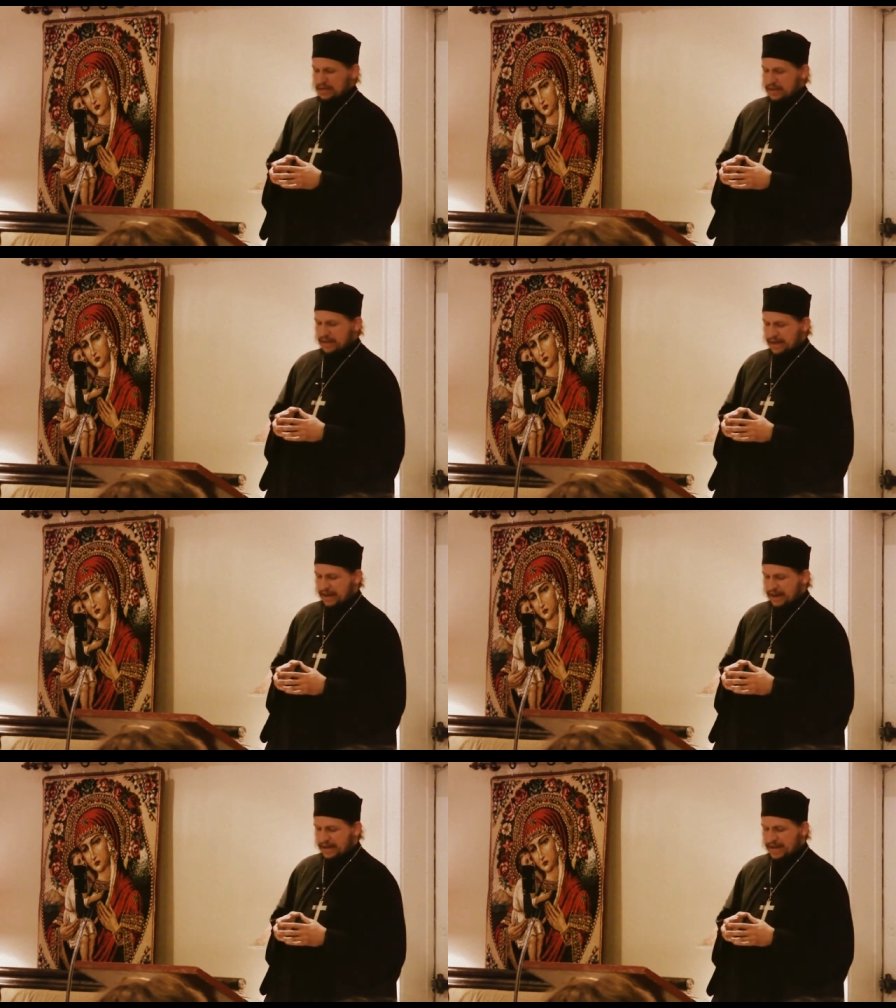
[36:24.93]
He,
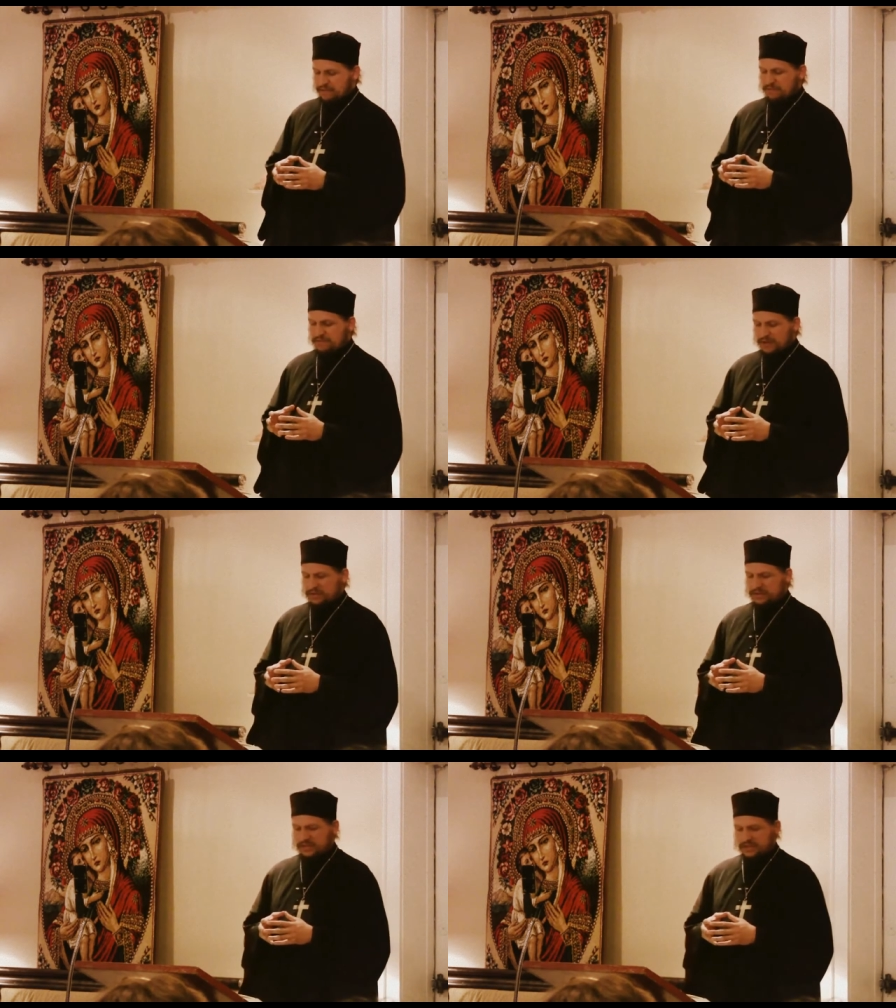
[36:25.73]
I never
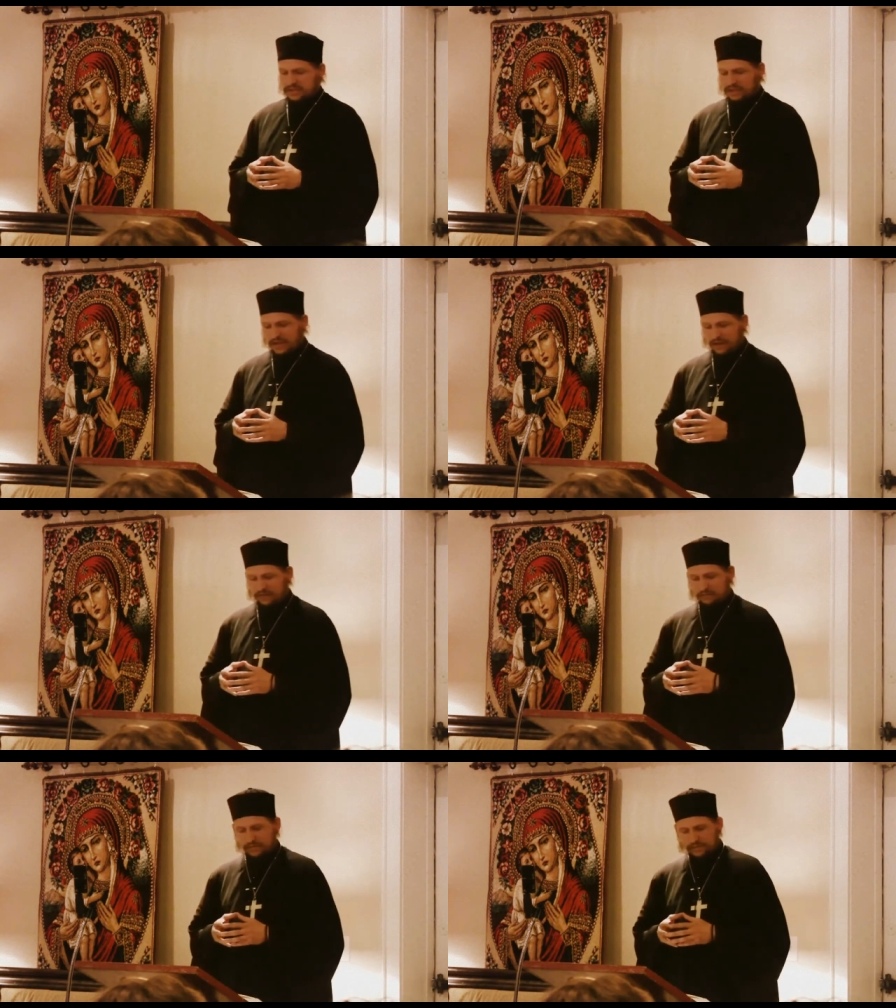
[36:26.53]
felt such
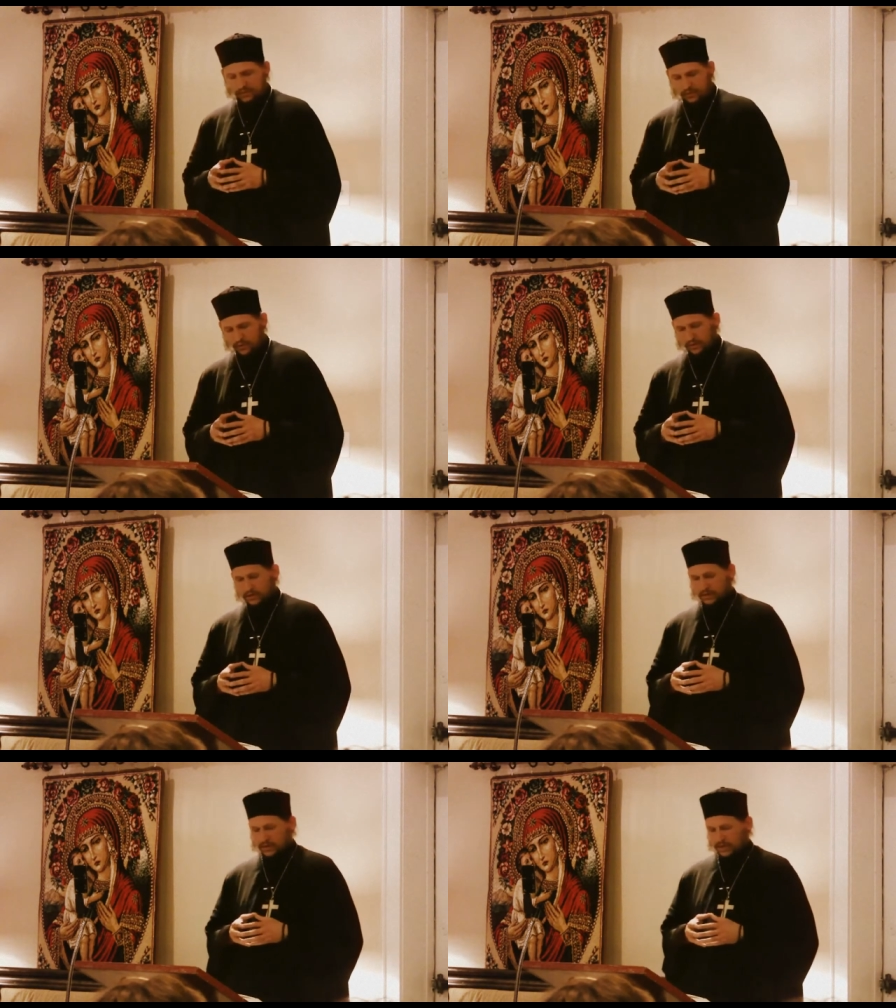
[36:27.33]
love before.
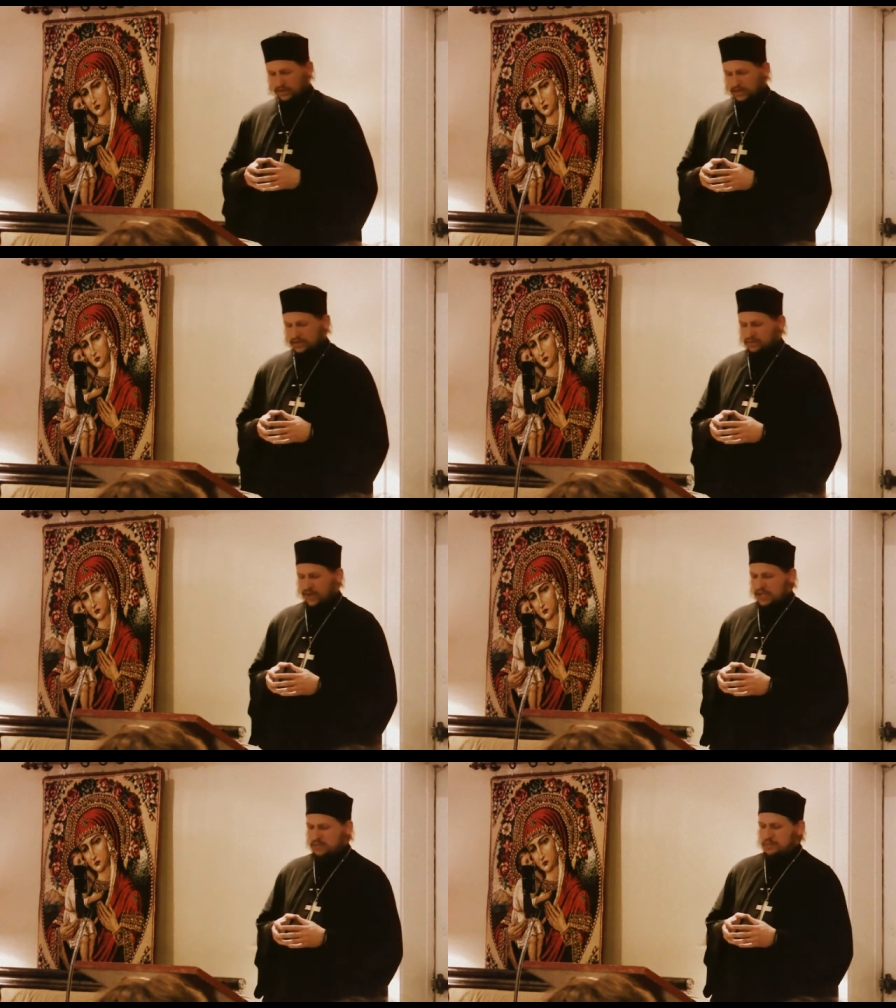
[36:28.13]
And then his
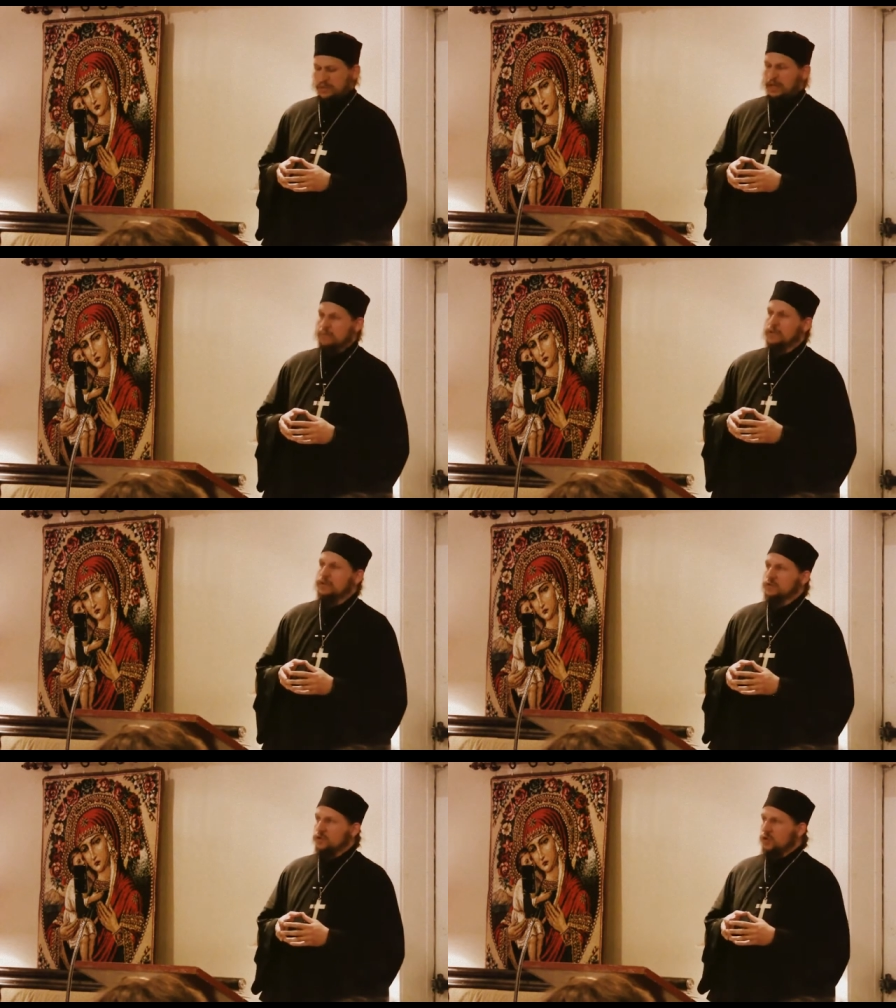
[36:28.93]
face became
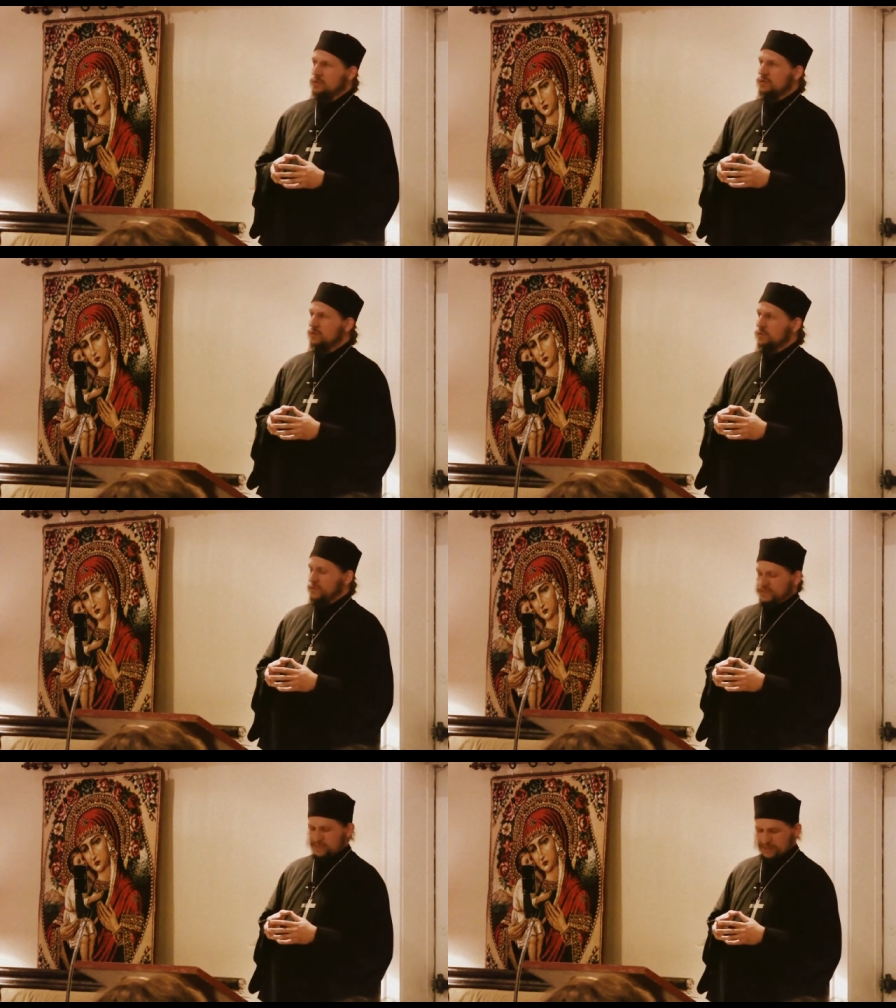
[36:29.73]
normal
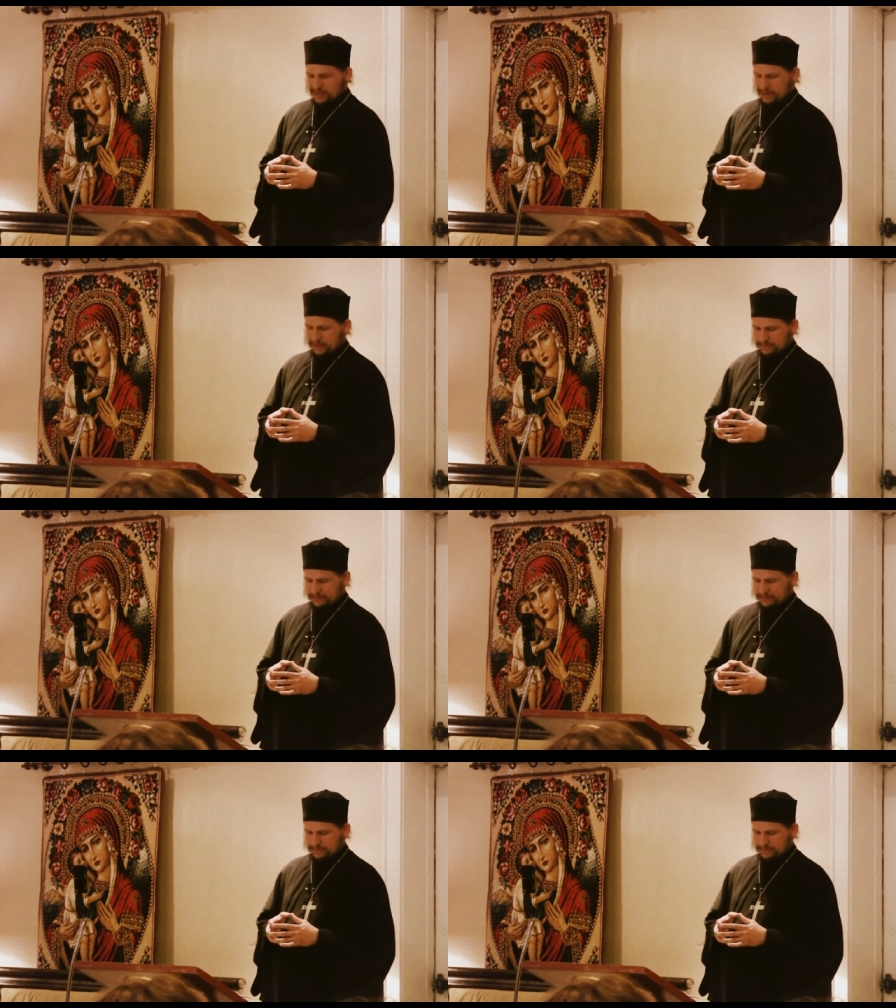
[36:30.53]
once again.